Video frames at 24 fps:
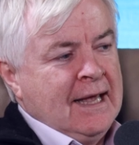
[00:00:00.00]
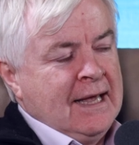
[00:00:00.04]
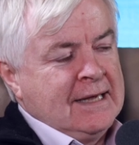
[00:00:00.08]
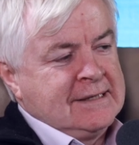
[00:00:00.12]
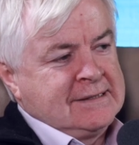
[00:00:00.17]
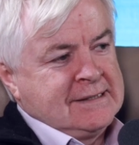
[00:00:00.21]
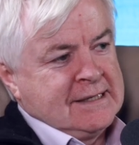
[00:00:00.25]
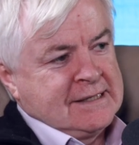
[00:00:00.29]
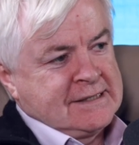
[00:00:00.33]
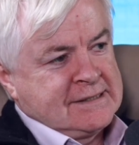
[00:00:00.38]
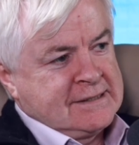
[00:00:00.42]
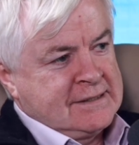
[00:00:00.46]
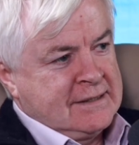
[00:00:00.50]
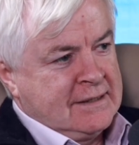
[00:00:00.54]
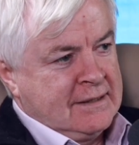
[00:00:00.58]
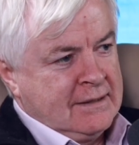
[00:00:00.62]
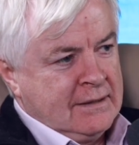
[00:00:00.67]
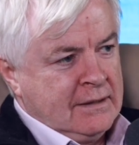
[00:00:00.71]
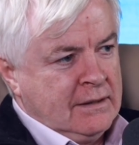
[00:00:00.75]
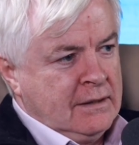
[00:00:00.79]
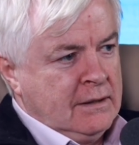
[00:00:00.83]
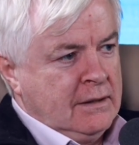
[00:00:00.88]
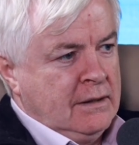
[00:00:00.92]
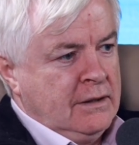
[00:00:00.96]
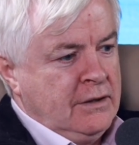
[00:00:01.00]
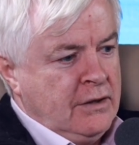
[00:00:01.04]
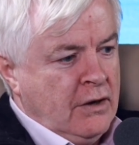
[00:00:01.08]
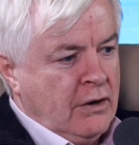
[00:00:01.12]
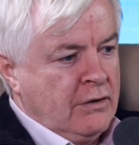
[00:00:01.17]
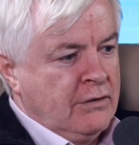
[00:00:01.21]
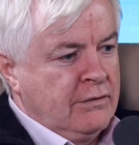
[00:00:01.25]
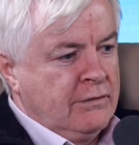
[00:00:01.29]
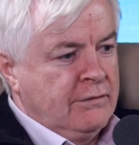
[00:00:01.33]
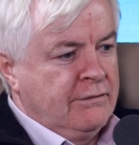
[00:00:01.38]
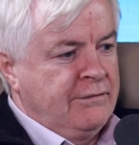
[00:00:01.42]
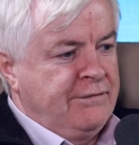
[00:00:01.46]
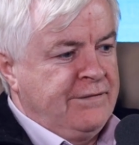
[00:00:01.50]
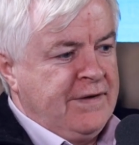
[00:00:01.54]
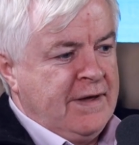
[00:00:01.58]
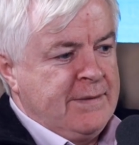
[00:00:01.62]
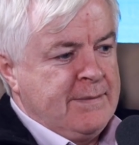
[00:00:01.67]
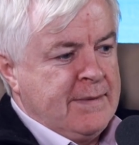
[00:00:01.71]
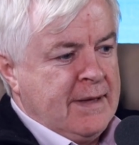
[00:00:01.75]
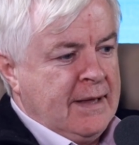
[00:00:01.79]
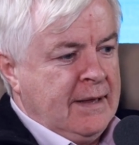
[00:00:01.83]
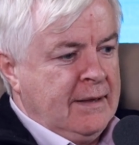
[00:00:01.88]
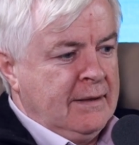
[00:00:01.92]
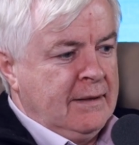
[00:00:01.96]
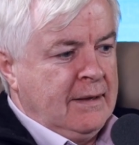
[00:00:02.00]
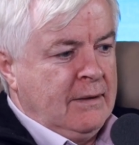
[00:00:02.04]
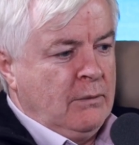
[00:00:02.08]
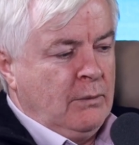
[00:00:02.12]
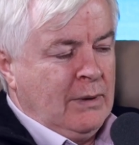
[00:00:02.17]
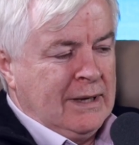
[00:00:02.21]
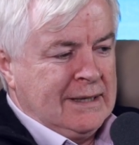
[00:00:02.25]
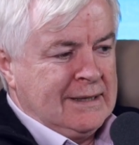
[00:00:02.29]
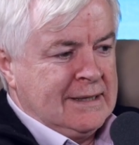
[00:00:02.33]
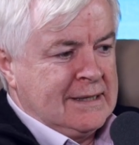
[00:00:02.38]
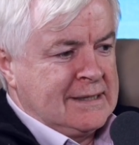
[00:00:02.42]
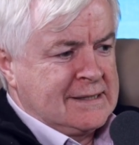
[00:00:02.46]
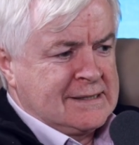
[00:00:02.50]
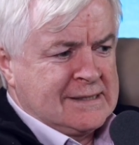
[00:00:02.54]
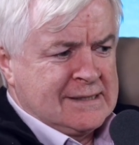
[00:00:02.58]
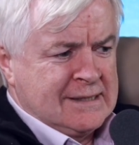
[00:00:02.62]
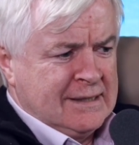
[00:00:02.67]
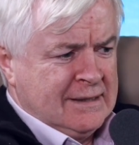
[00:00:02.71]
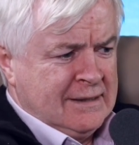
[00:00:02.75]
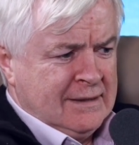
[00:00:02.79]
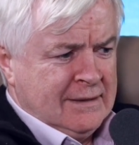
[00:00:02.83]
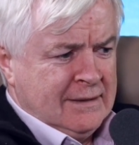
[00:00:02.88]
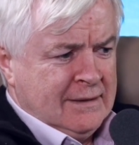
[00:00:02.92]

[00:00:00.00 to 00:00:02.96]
is this young female witness